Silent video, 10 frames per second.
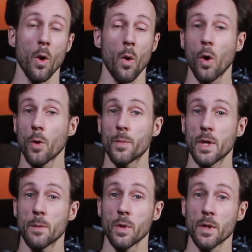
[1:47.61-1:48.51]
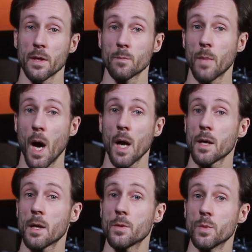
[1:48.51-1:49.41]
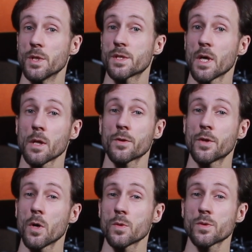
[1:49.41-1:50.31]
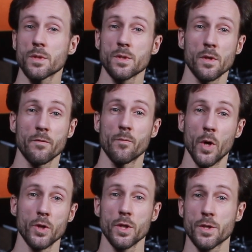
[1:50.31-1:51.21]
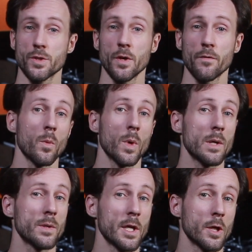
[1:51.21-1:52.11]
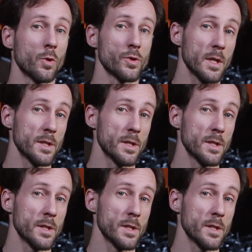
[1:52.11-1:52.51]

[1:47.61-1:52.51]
Or people that buy and resell dozens of budget stuff where they could